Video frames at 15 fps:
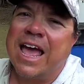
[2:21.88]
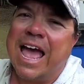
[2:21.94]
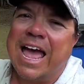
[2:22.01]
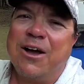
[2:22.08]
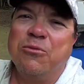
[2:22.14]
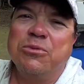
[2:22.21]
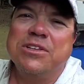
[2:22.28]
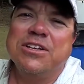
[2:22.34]

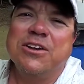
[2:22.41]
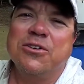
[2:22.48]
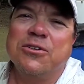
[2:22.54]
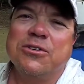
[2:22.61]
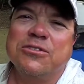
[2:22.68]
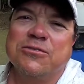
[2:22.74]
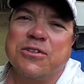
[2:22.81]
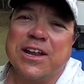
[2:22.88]
out with the
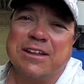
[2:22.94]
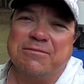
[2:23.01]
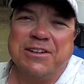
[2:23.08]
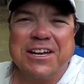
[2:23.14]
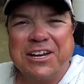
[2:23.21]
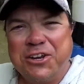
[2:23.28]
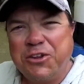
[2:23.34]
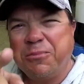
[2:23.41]
girls for
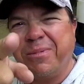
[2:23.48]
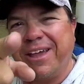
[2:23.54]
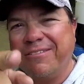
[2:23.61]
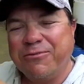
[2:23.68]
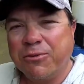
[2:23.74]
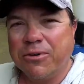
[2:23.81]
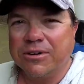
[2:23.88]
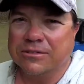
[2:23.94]
evening and you pay
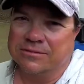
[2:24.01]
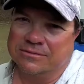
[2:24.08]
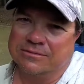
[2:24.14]
for it.